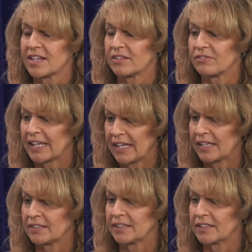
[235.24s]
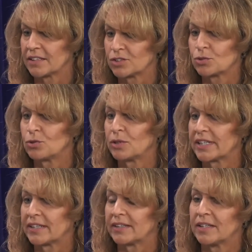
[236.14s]
of handing a
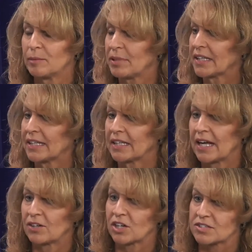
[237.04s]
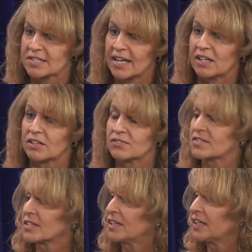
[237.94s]
toy, picking it out
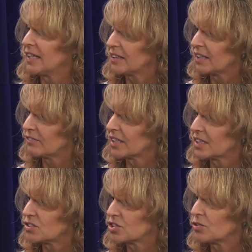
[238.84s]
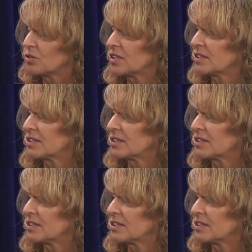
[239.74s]
ourselves, and giving it to the,